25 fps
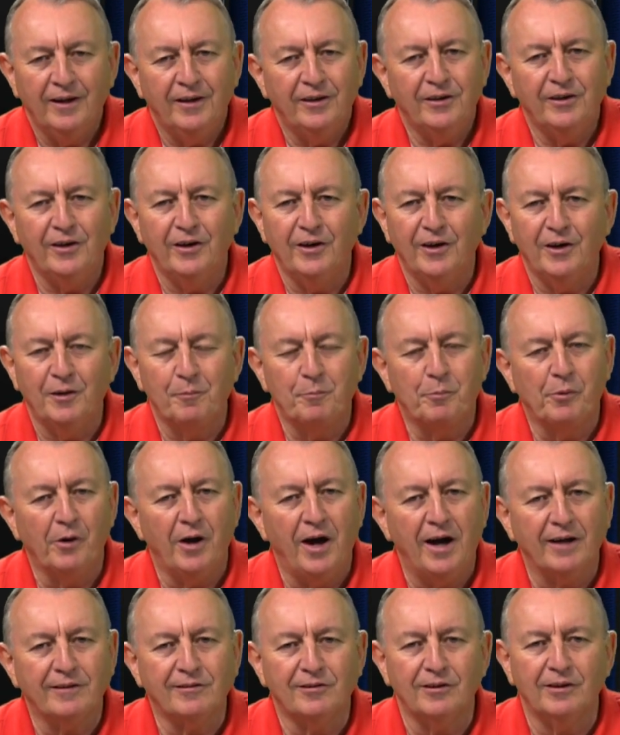
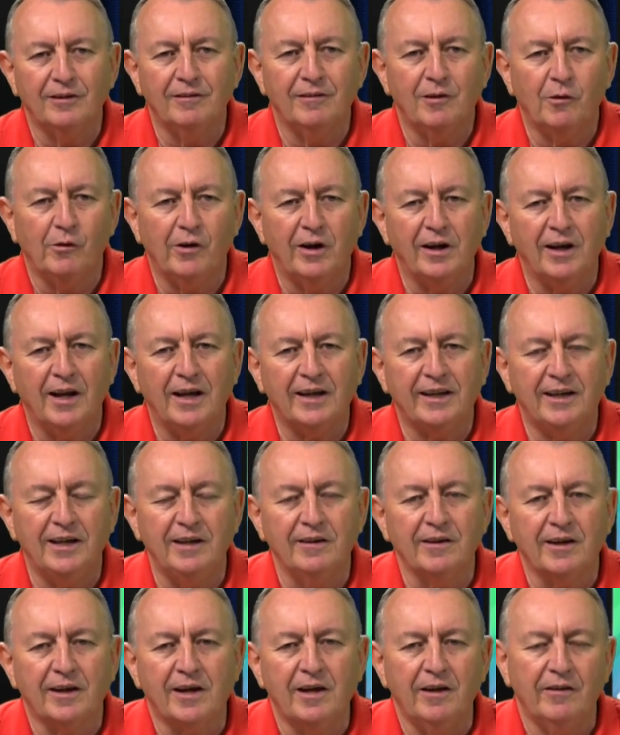Brighton, they're unlucky
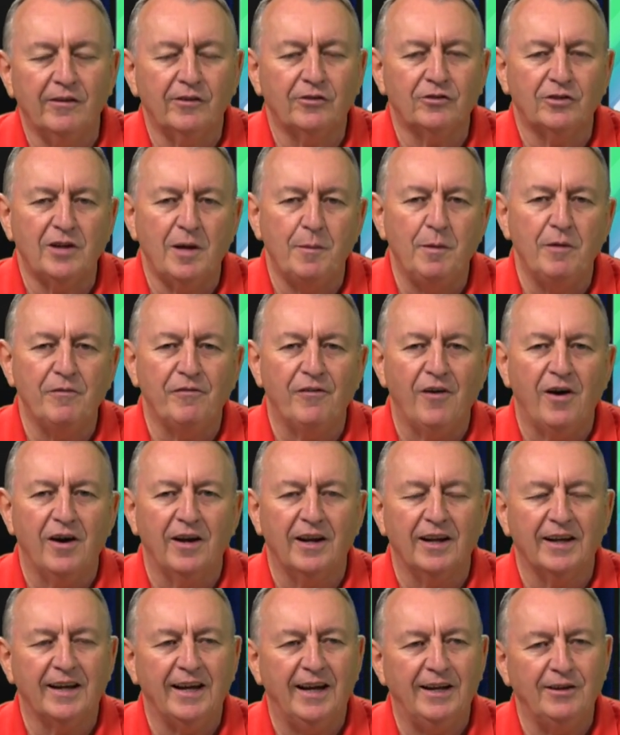in the
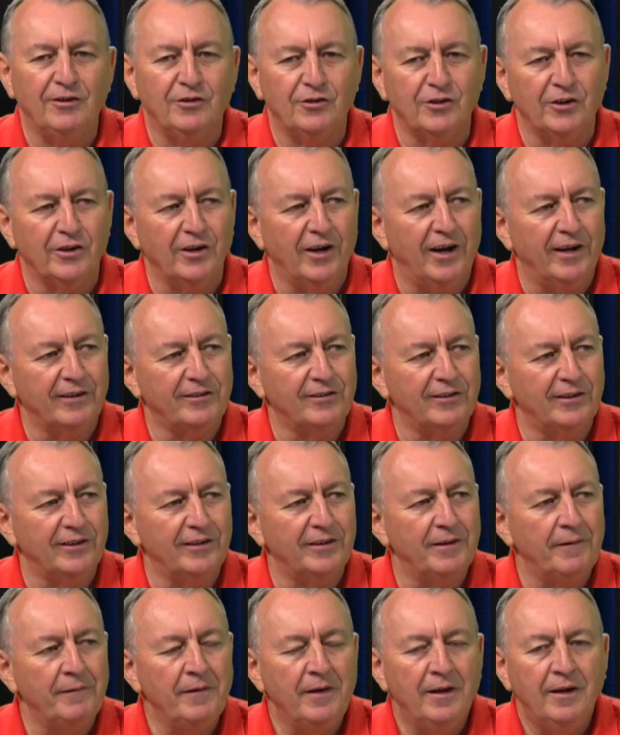semi-final against United.
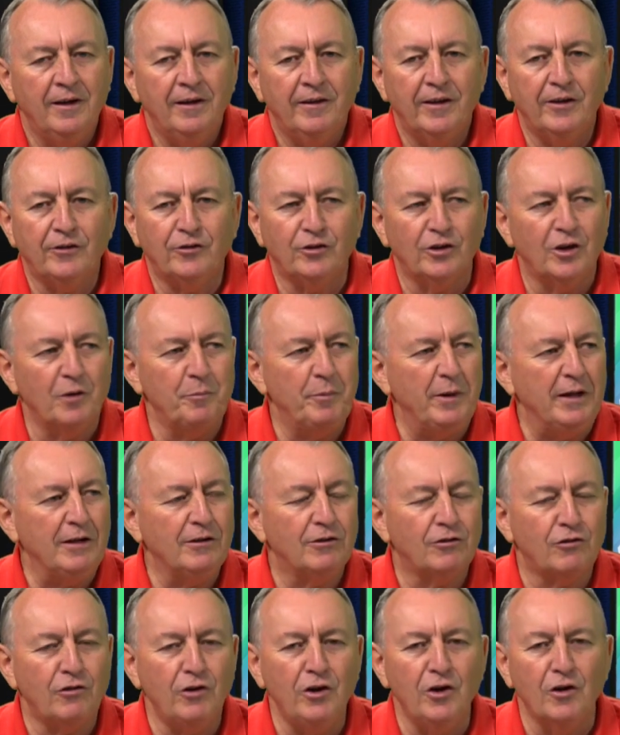They should have
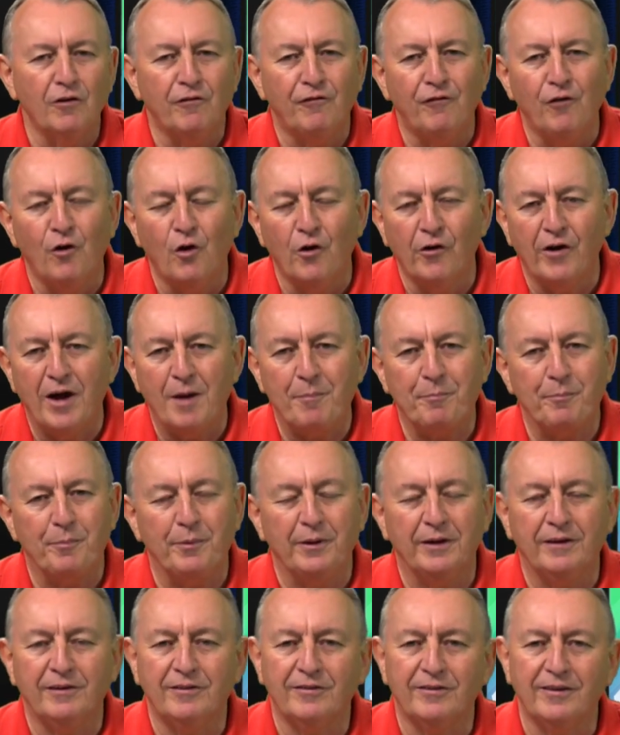been 3 or 4 up,
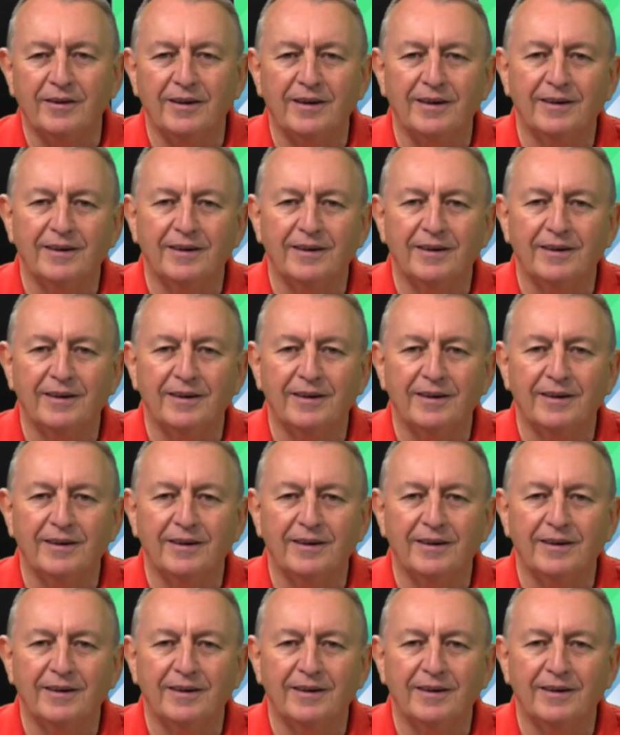but